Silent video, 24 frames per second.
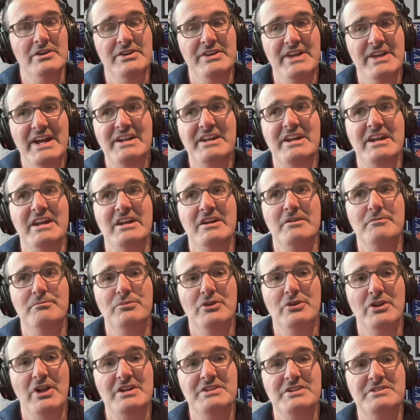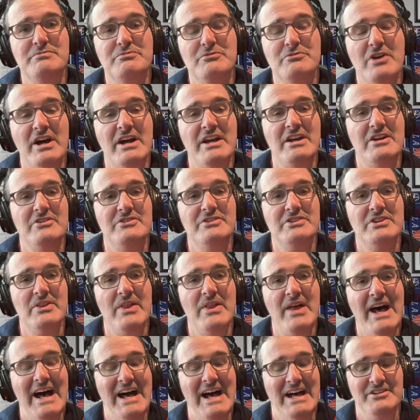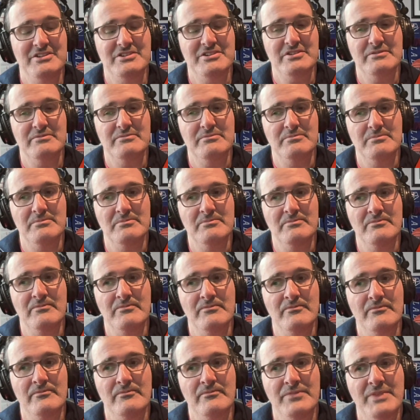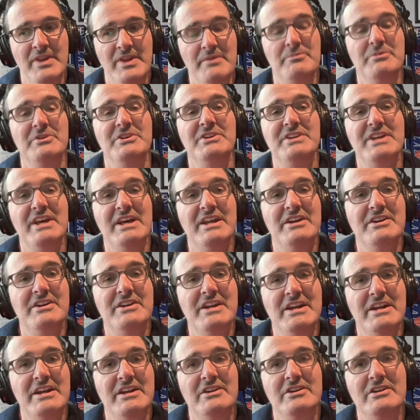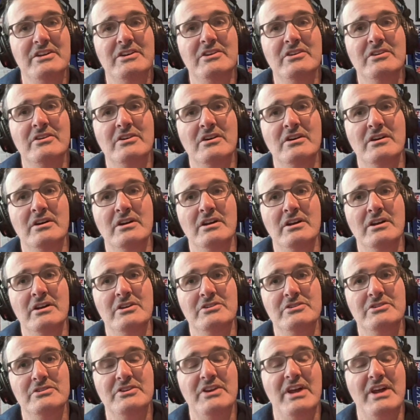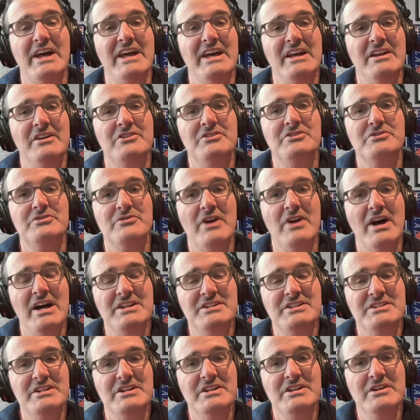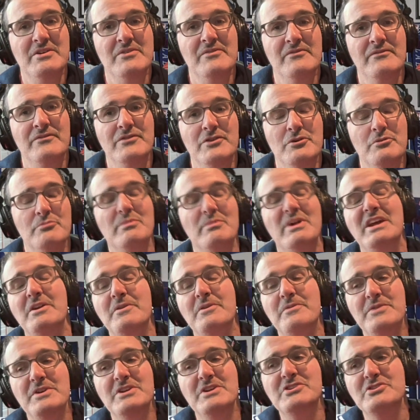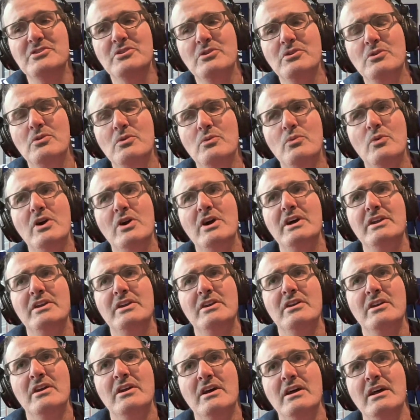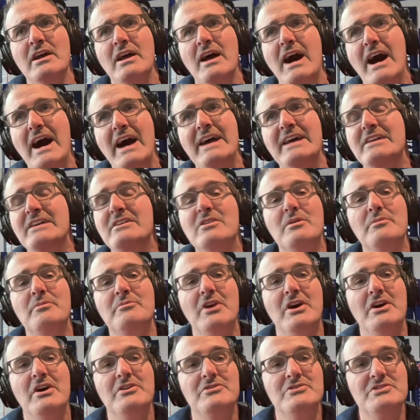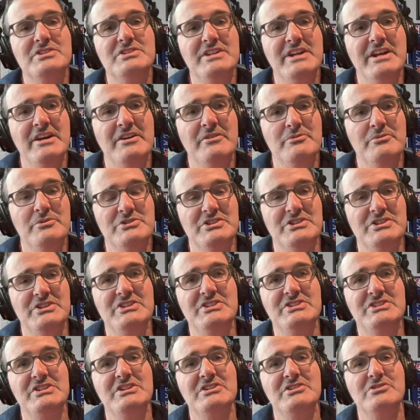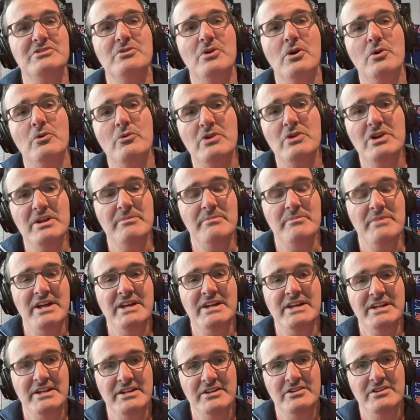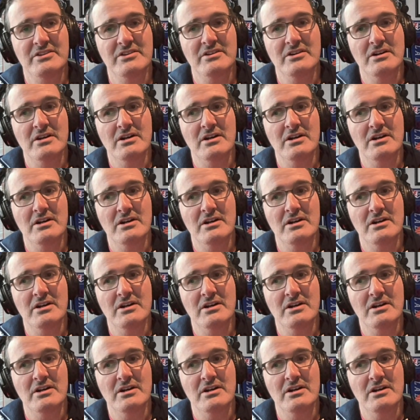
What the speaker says: decade plus prior to that have been dedicated to Diana Taurasi, who made official what I had come to understand was a decision already made